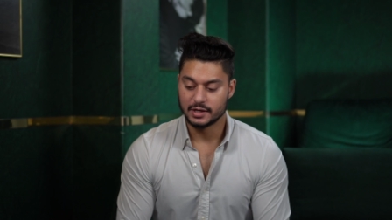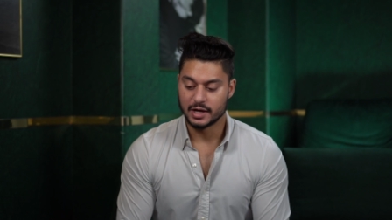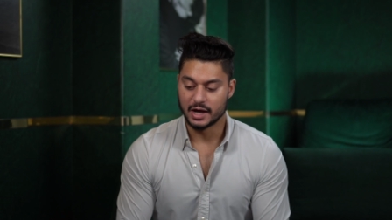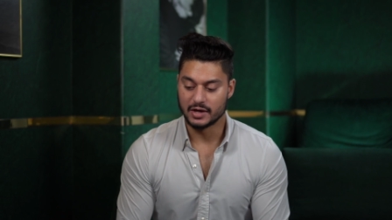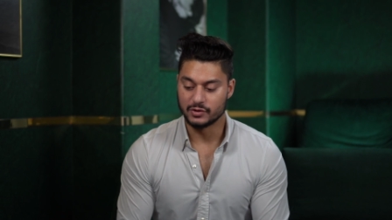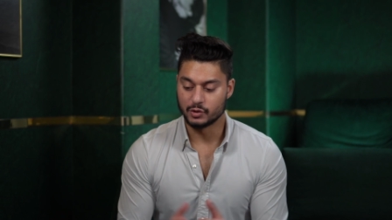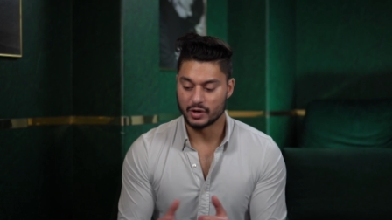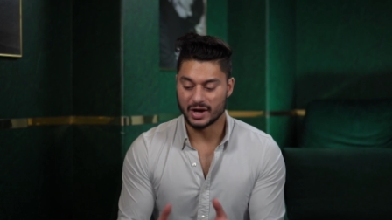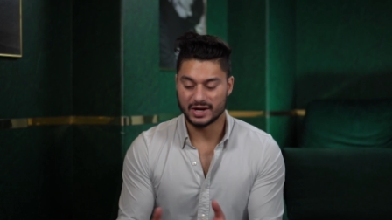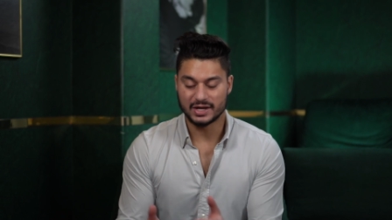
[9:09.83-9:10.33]

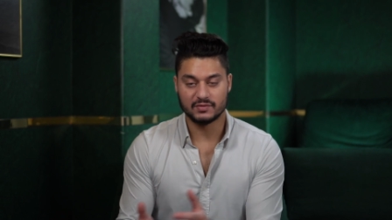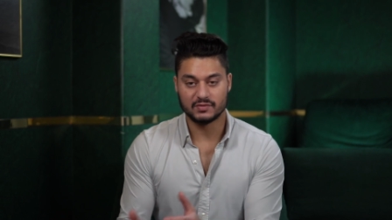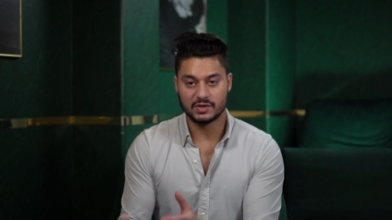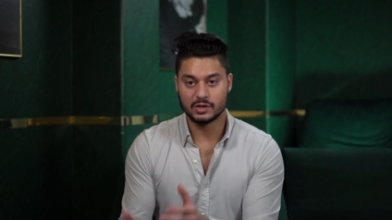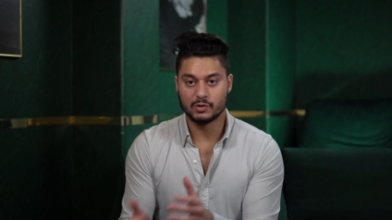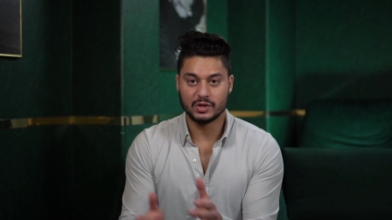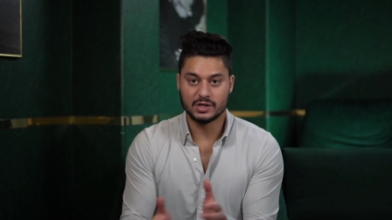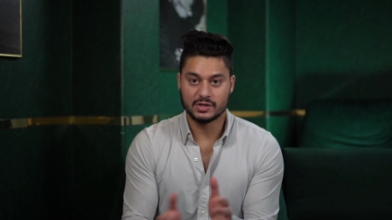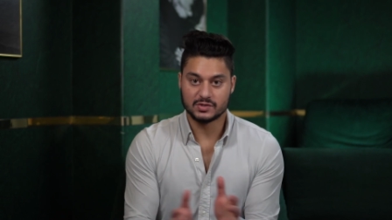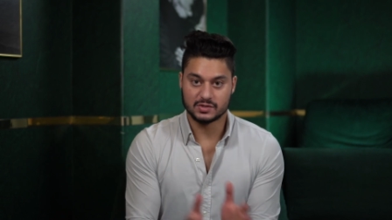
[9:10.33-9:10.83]
and they're not giving
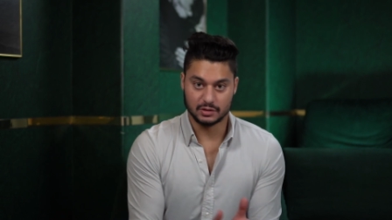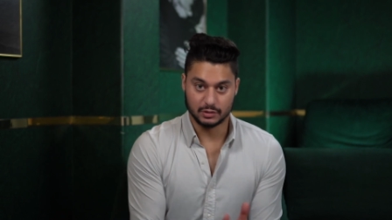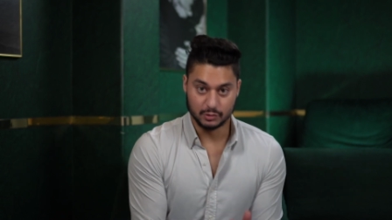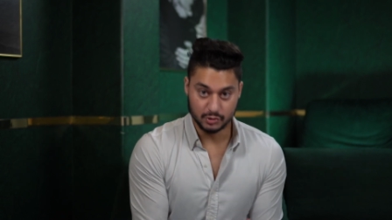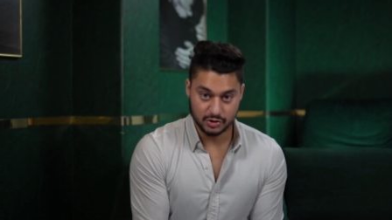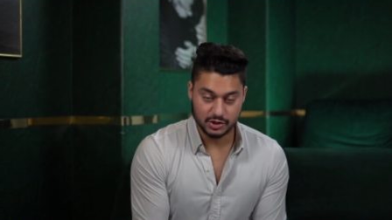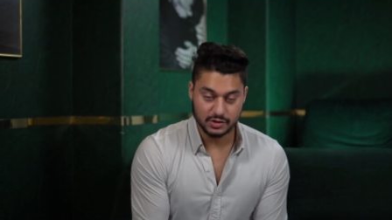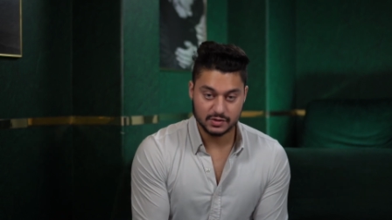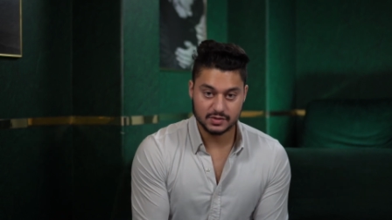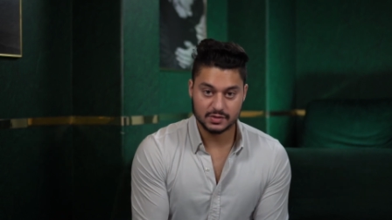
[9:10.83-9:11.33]
you any
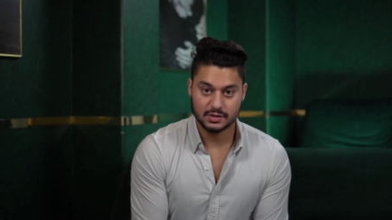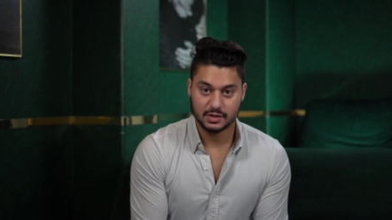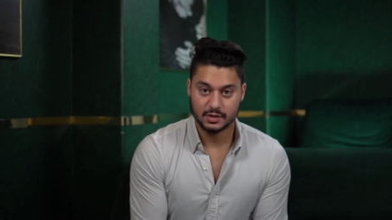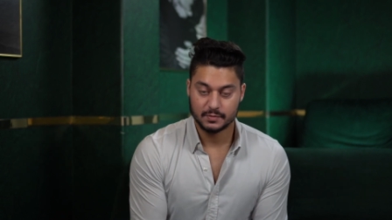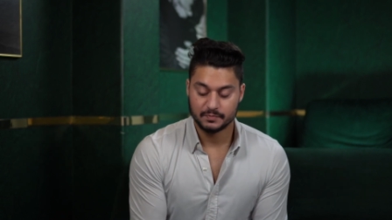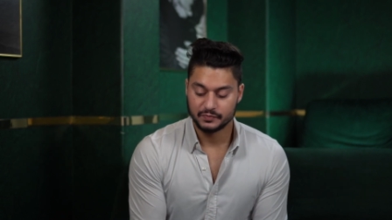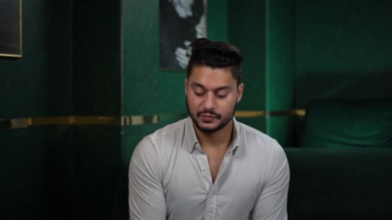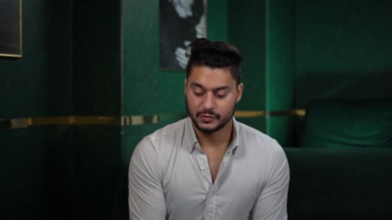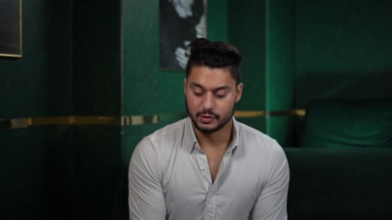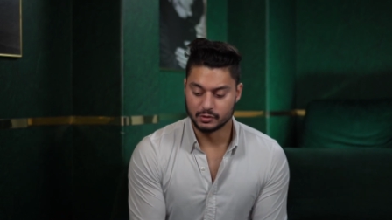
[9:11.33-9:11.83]
solutions,
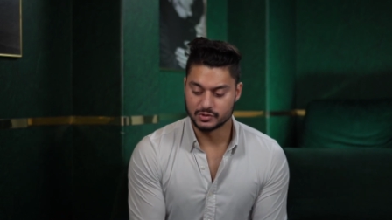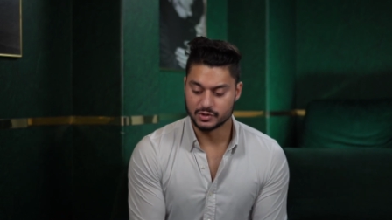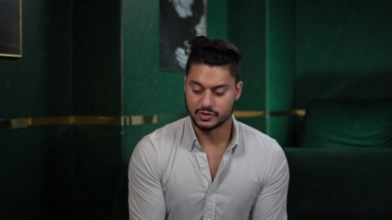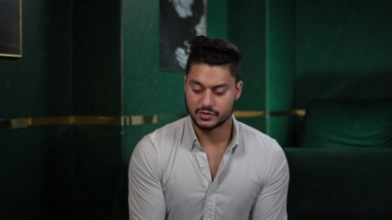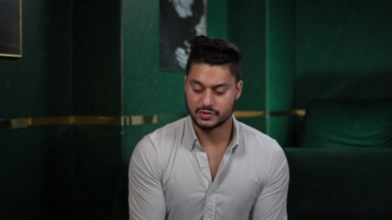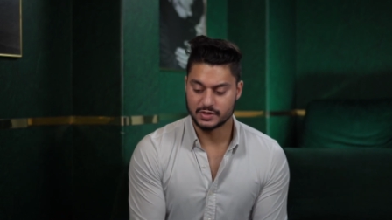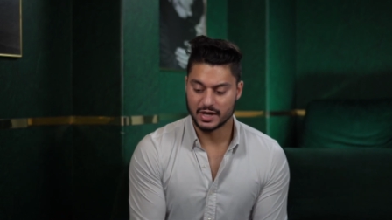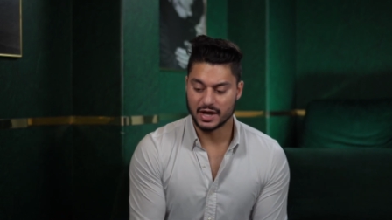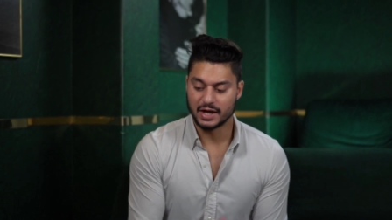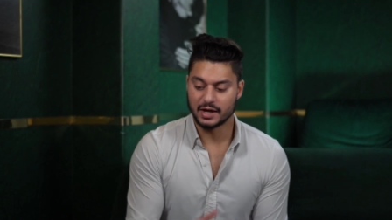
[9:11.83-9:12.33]
they're
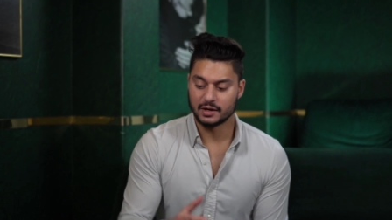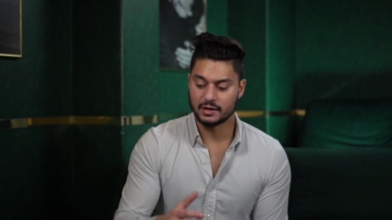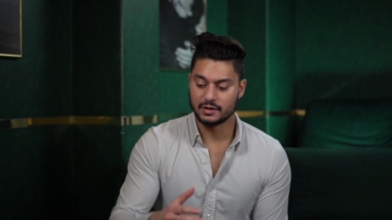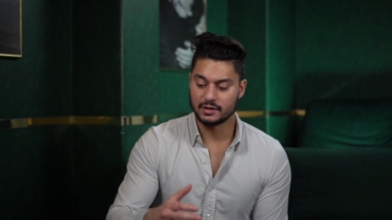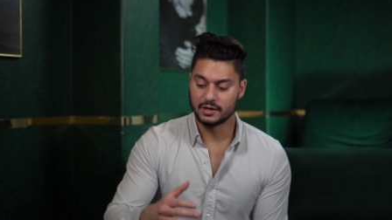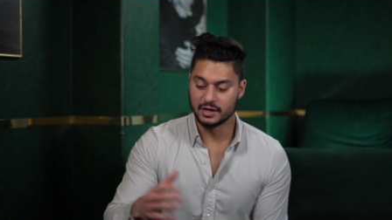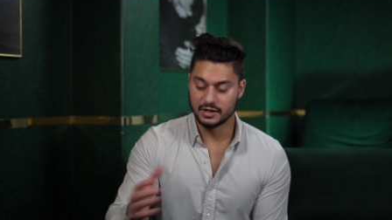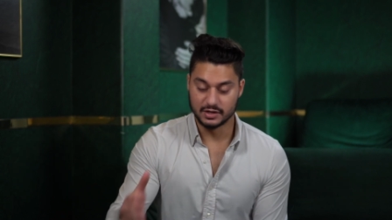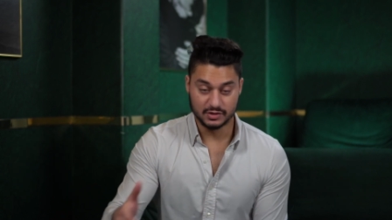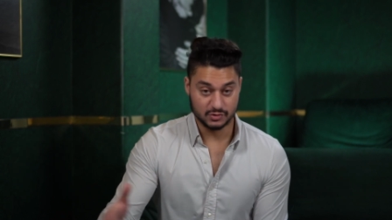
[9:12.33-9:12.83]
just saying
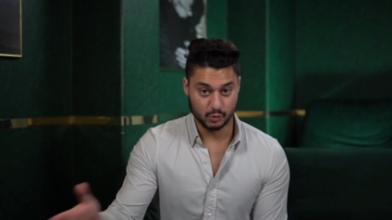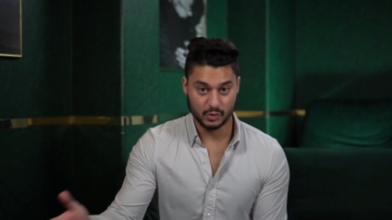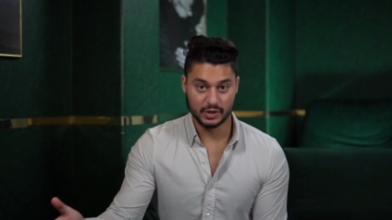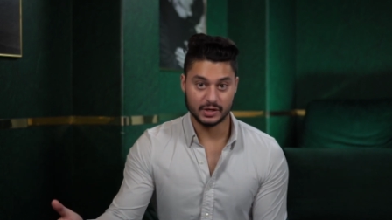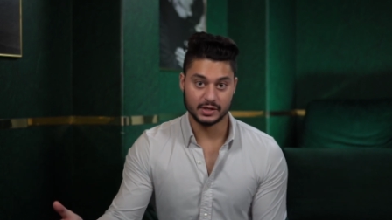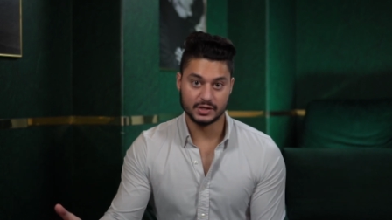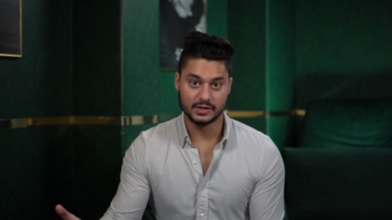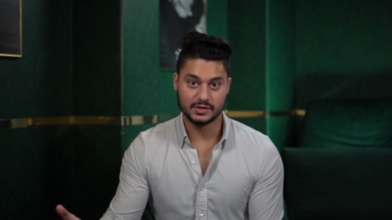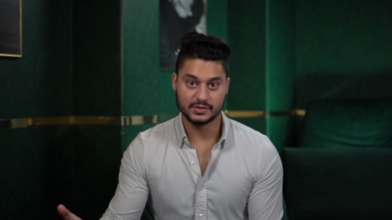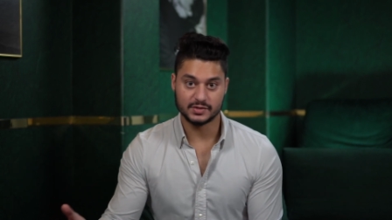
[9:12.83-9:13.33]
it is what
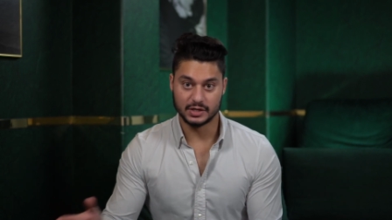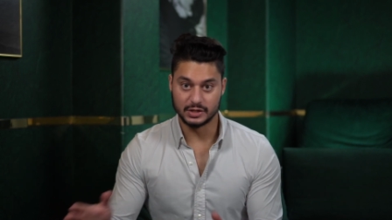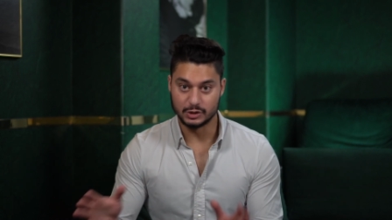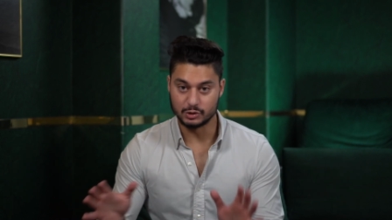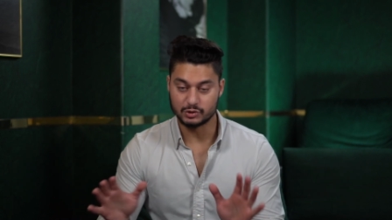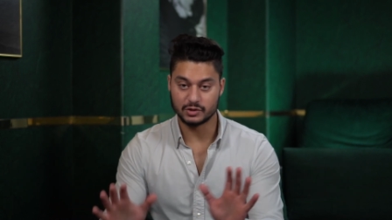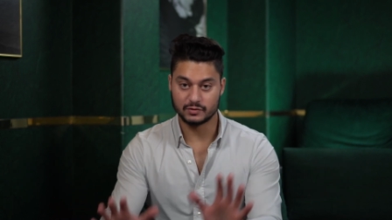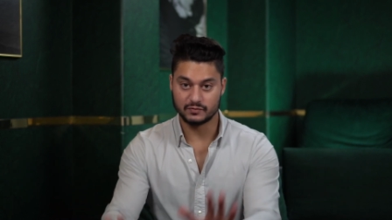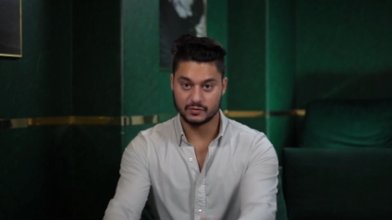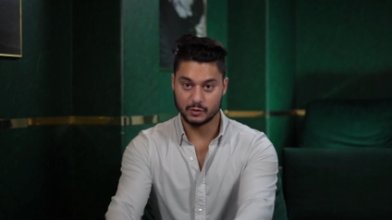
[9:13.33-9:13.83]
it is, and you
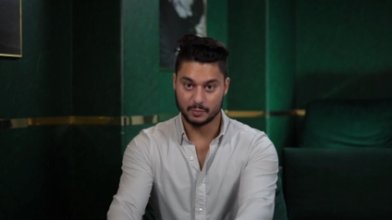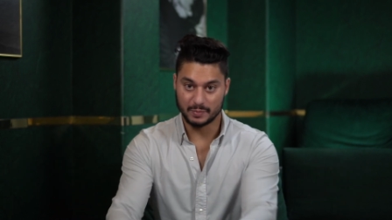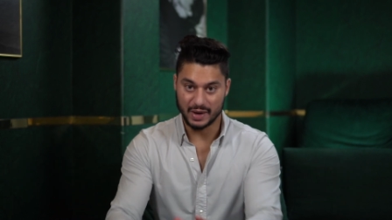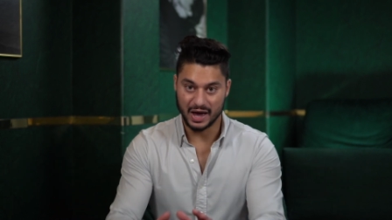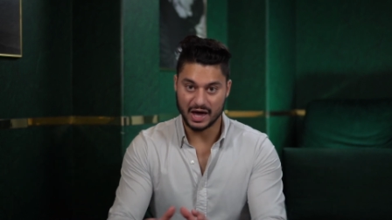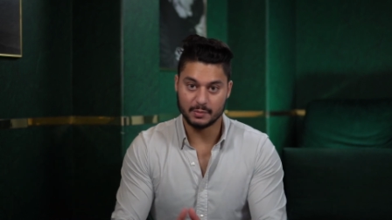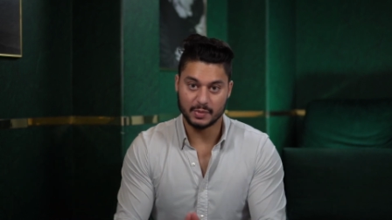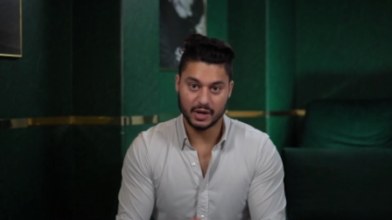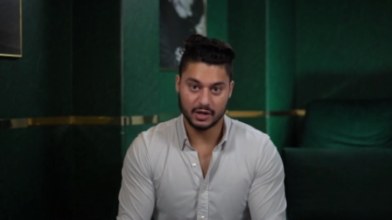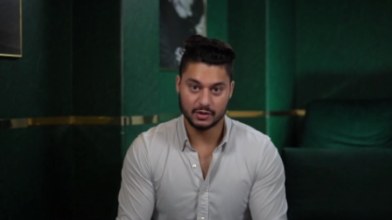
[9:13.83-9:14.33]
should feel
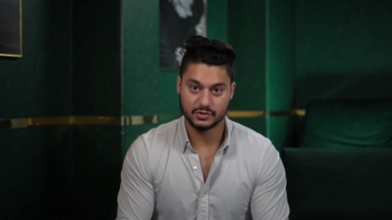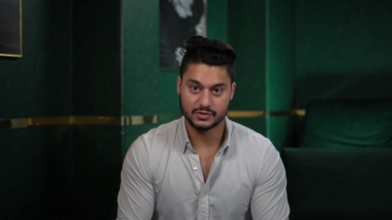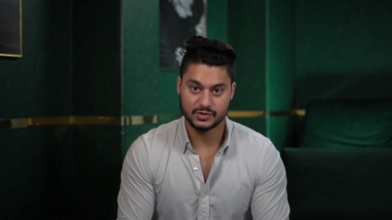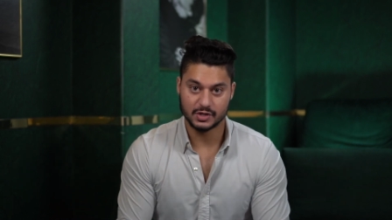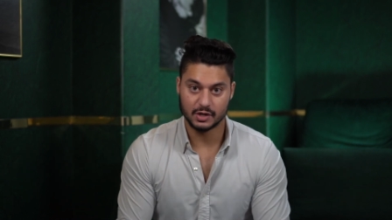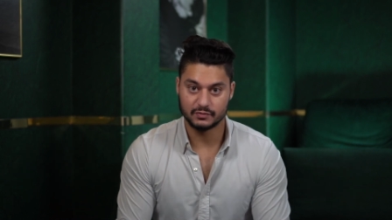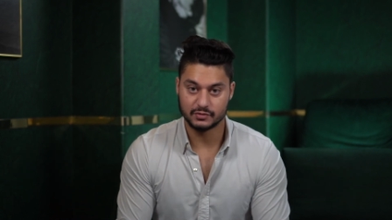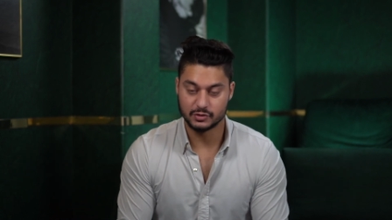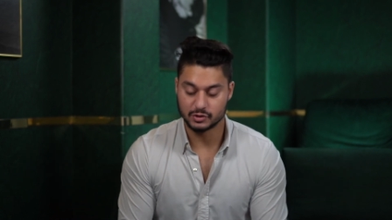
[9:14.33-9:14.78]
bad about yourself,